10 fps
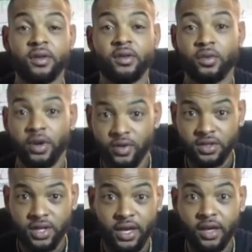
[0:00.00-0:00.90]
to
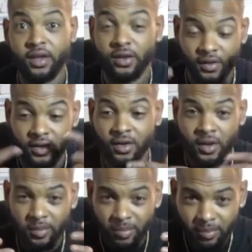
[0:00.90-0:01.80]
understand, to
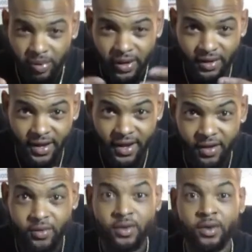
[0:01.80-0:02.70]
break
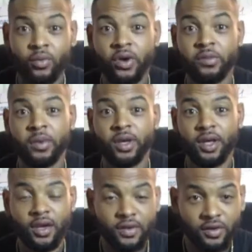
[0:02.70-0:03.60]
down what's being
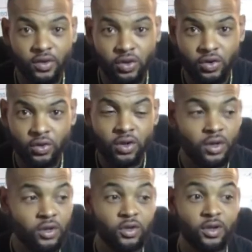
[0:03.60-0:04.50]
given to you.
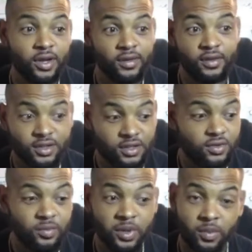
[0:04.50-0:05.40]
You listen
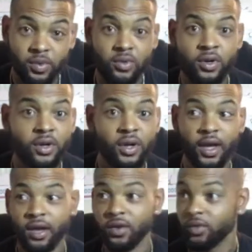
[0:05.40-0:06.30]
to people
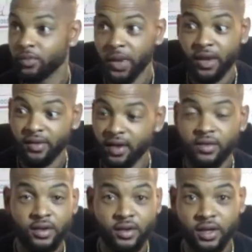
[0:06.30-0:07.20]
and you pay
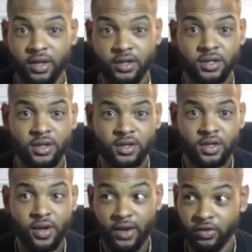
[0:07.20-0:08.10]
attention to things
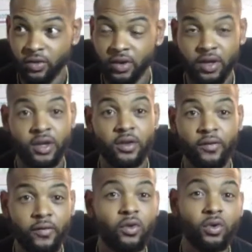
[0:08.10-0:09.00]
so that you can get the
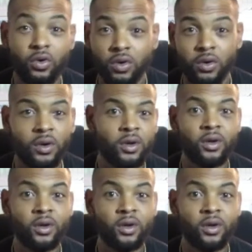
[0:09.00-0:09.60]
full